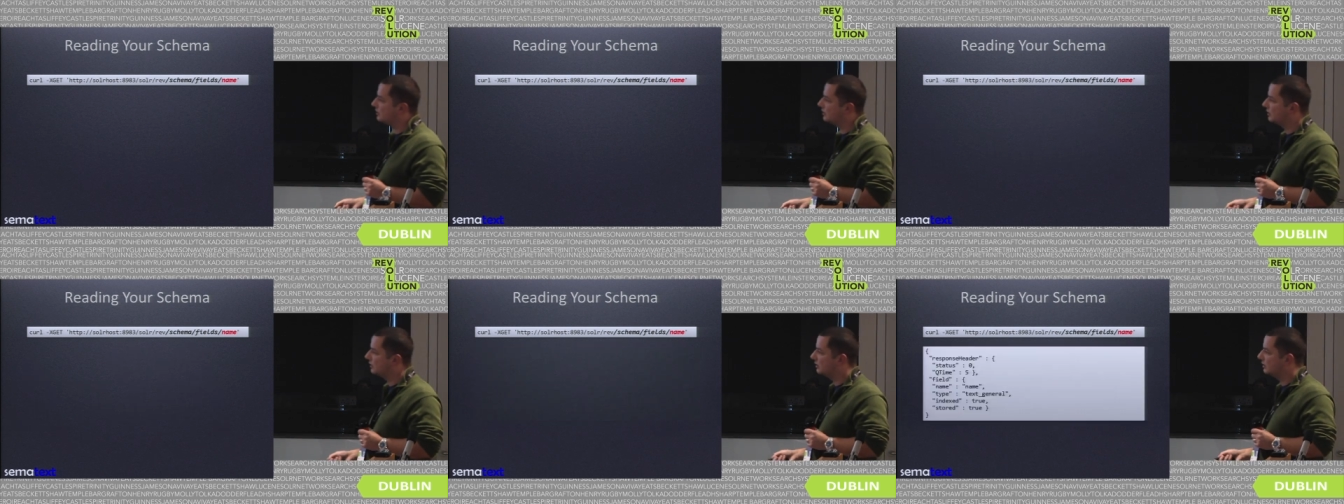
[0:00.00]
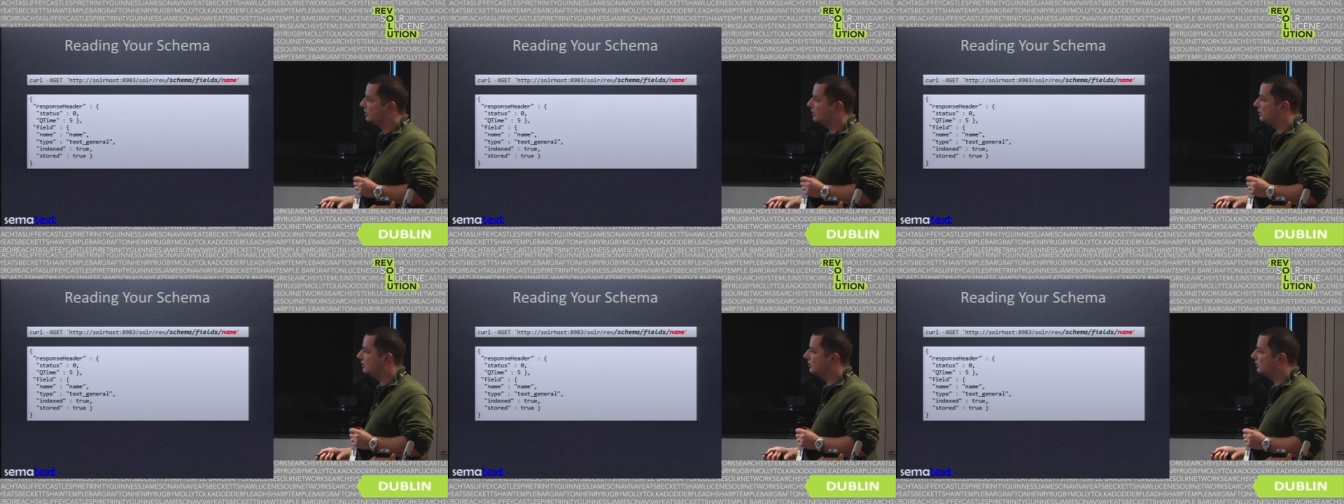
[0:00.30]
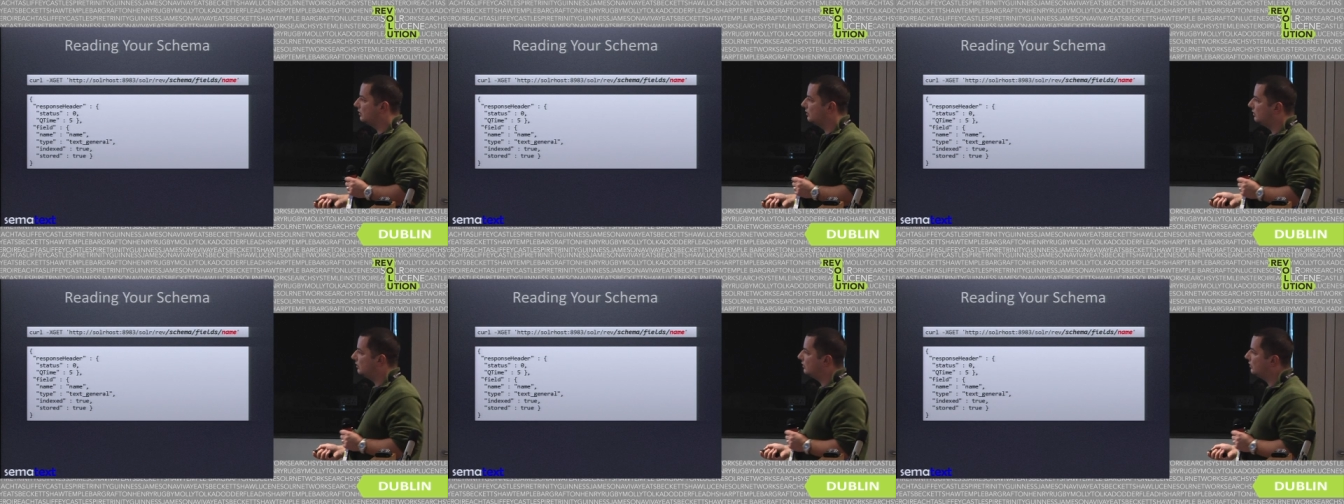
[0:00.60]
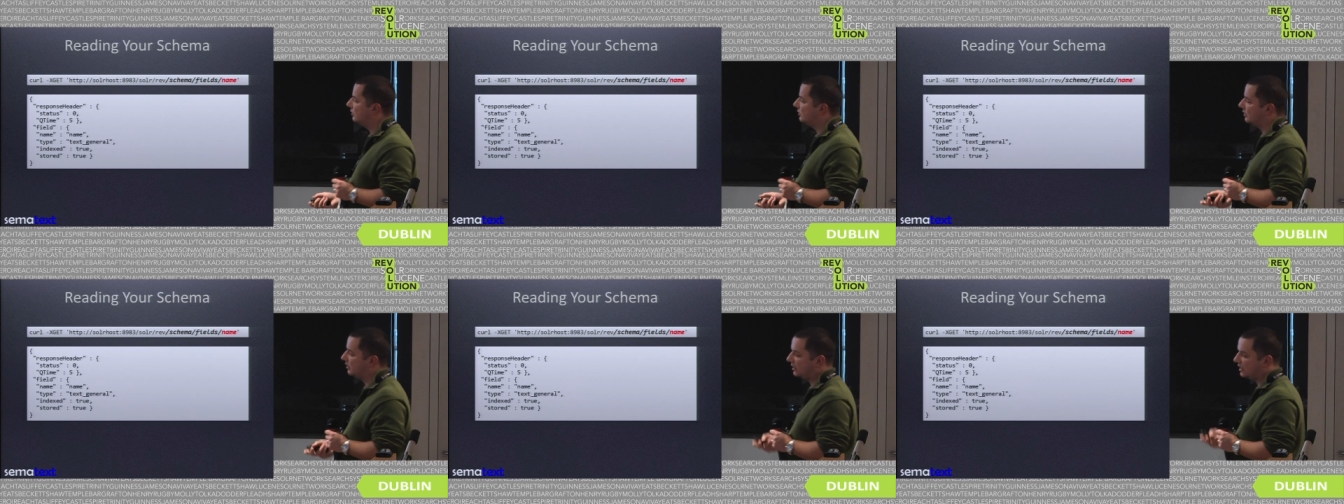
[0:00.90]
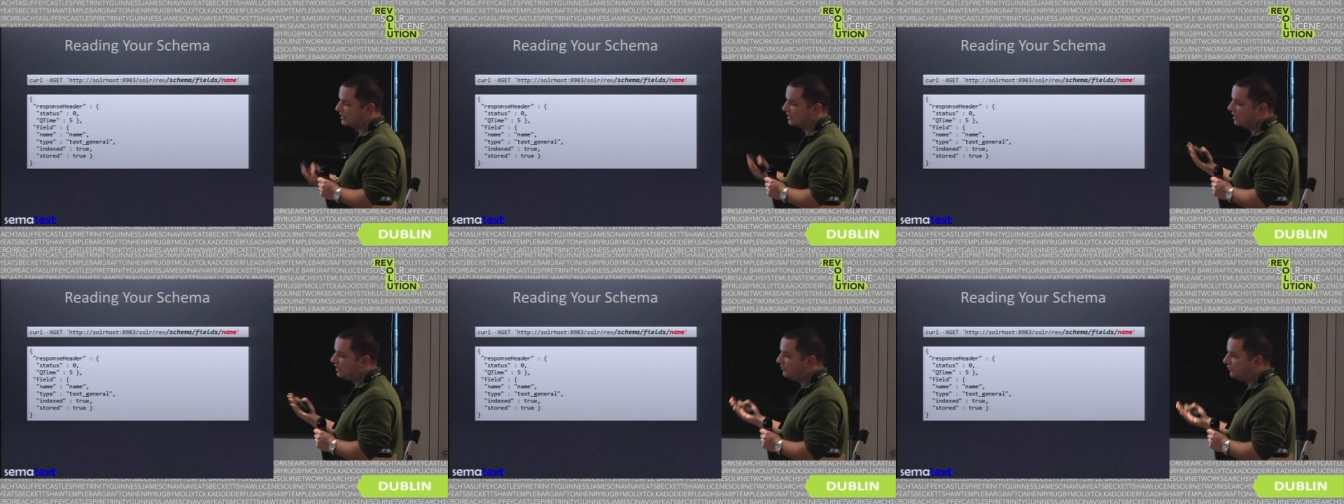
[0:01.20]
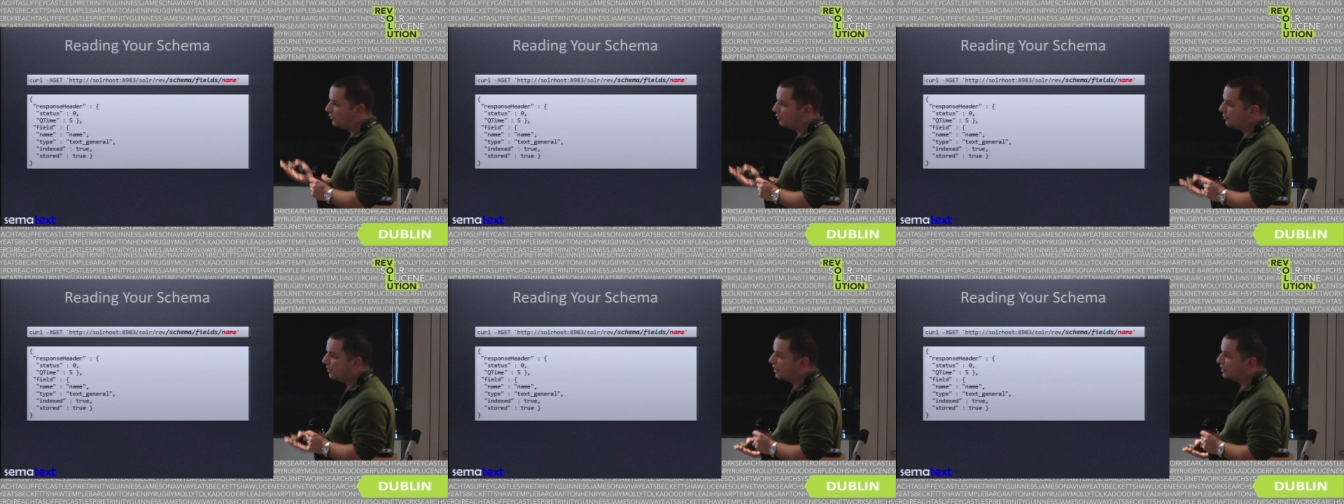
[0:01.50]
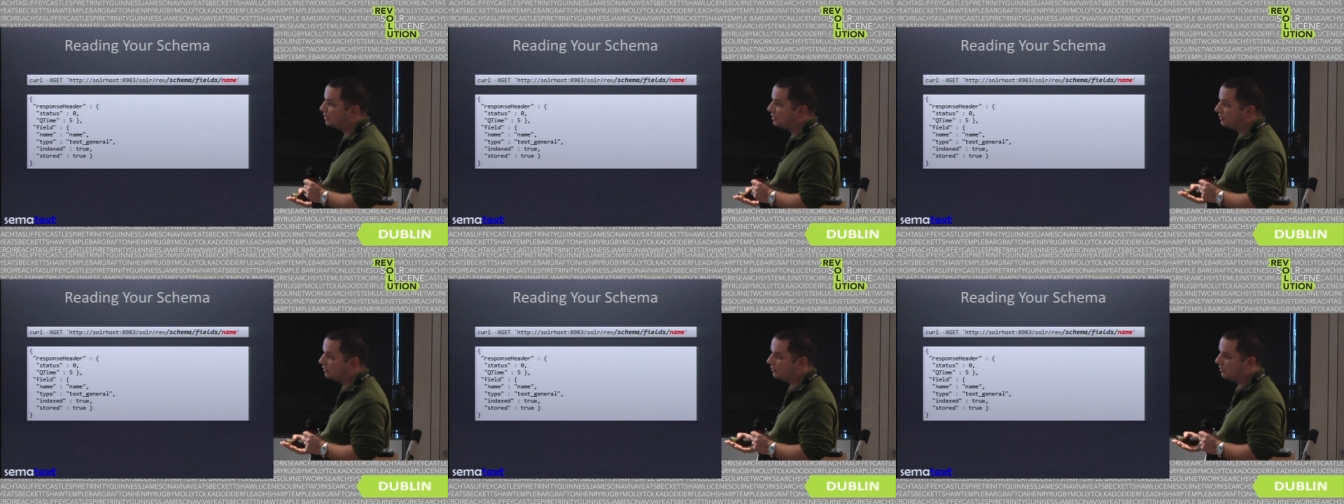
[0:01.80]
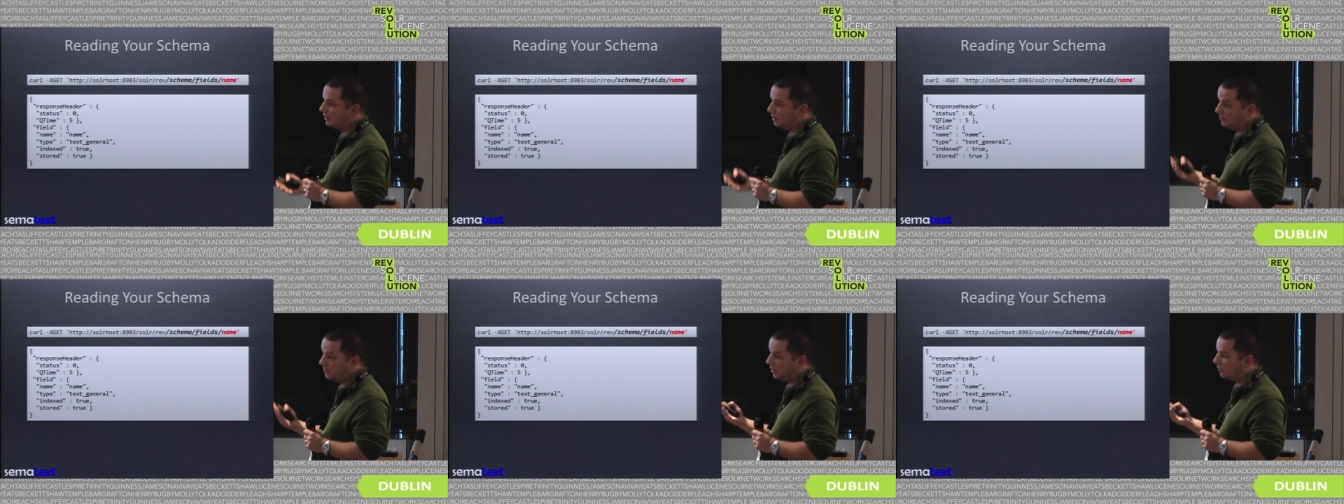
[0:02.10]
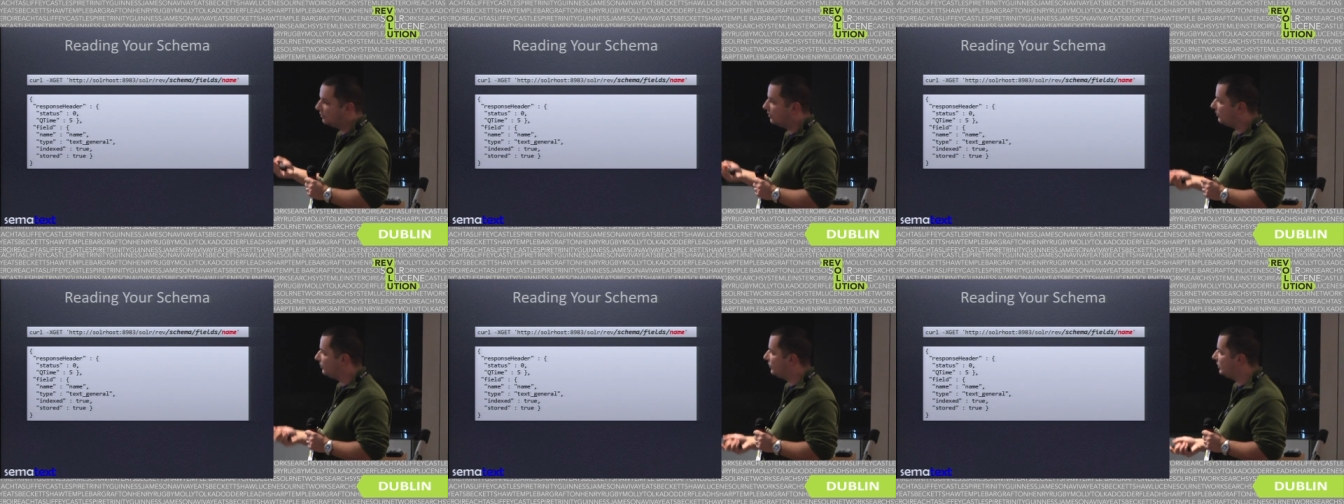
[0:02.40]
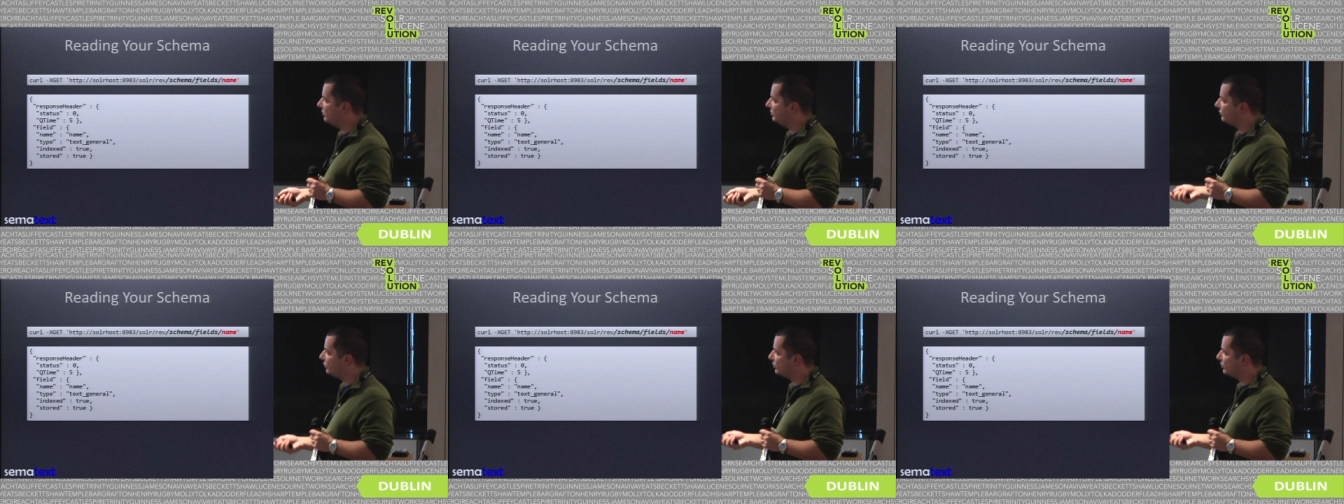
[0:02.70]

uh, has the information about the field.